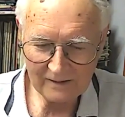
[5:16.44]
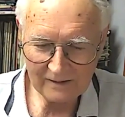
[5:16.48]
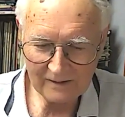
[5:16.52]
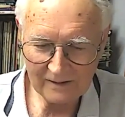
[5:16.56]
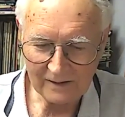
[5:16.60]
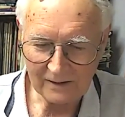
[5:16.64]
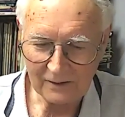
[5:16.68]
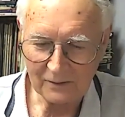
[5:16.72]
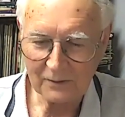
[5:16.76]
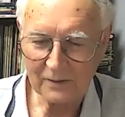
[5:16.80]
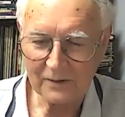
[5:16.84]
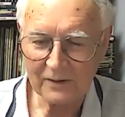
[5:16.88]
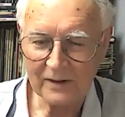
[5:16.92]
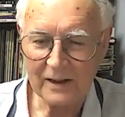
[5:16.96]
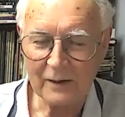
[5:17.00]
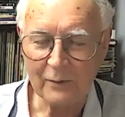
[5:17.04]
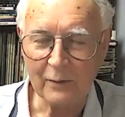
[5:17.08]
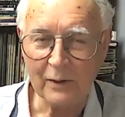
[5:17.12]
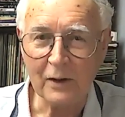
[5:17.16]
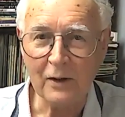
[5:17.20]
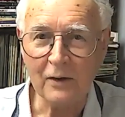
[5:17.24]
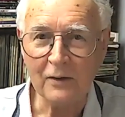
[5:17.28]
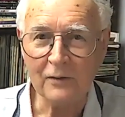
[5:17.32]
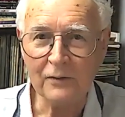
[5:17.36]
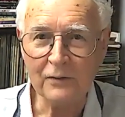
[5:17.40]
And look at that.
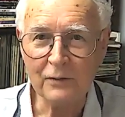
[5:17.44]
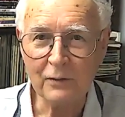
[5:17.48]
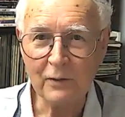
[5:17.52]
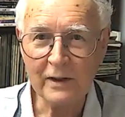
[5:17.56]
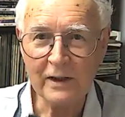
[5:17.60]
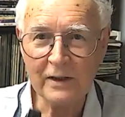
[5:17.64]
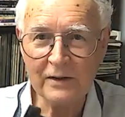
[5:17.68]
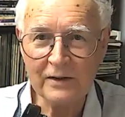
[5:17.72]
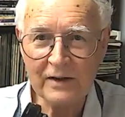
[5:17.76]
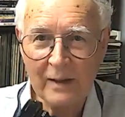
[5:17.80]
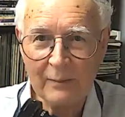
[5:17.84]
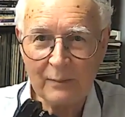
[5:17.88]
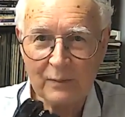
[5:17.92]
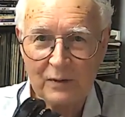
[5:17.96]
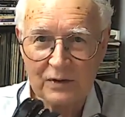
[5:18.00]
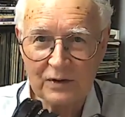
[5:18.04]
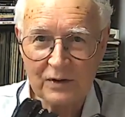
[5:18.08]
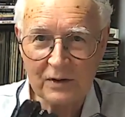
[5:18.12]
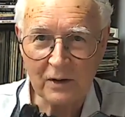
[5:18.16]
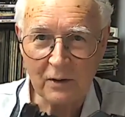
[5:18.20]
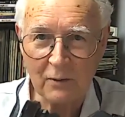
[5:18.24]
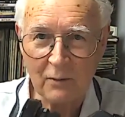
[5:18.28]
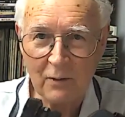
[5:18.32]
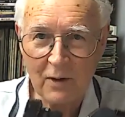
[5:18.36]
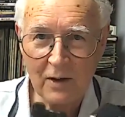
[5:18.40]
We've got 3 adapters
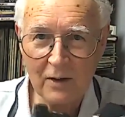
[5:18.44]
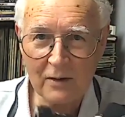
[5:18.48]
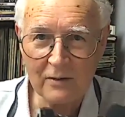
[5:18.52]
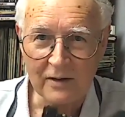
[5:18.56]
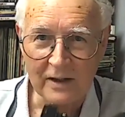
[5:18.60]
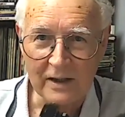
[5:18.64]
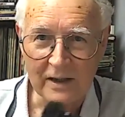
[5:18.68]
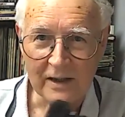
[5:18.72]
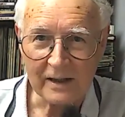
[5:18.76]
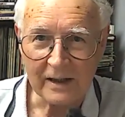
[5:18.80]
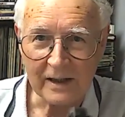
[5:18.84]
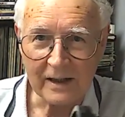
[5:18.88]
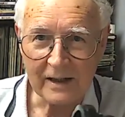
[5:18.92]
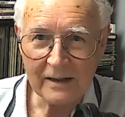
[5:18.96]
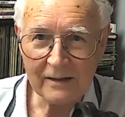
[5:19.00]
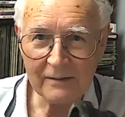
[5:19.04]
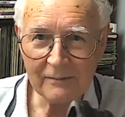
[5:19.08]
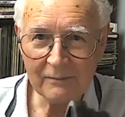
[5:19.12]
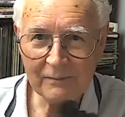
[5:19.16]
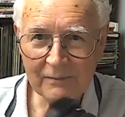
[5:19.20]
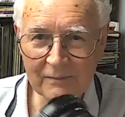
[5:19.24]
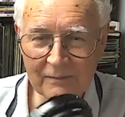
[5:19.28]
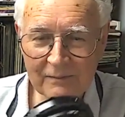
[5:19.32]
in a row there now.